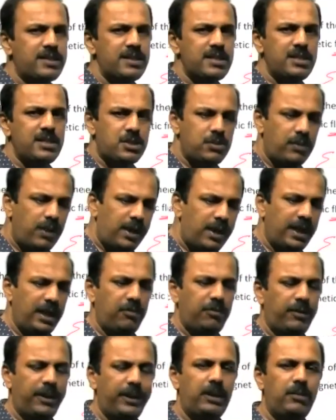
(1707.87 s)
is this one and
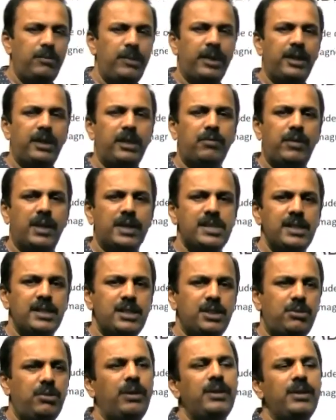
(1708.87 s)
final magnetic flux is
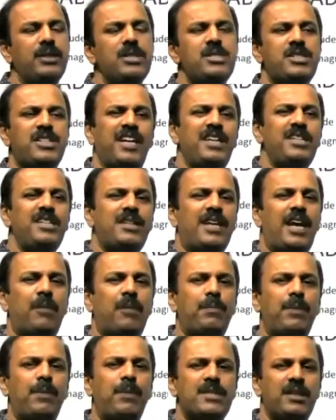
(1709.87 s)
this one. This change
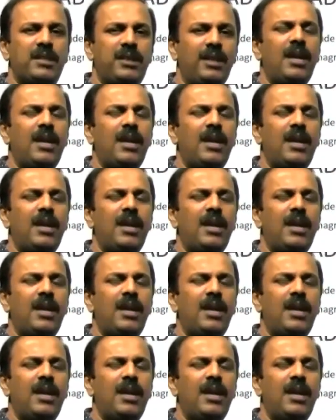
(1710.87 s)
happens in